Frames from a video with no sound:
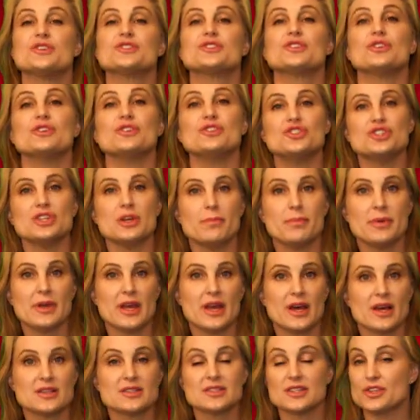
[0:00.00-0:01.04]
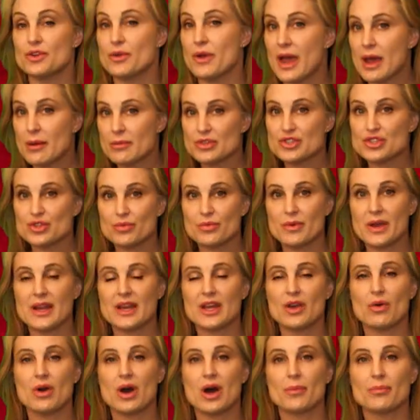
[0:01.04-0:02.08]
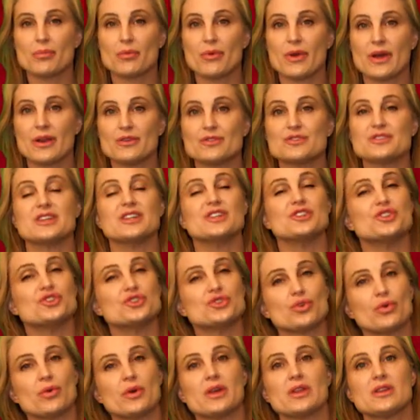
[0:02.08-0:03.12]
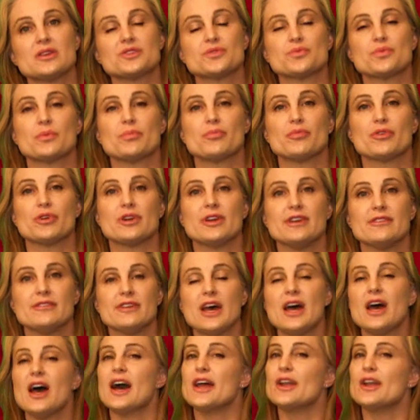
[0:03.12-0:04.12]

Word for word: So you GPS and you amateur radio operators enjoy this reprieve.